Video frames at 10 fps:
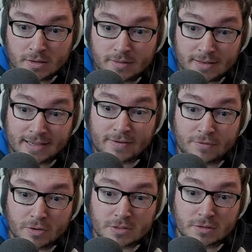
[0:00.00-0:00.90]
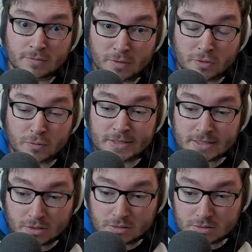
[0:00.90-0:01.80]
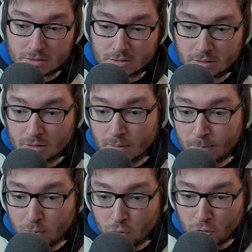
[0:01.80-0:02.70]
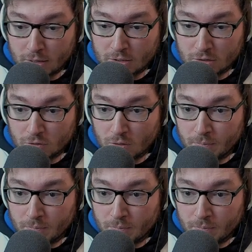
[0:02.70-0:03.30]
that they get frozen for 3 seconds. Pretty good.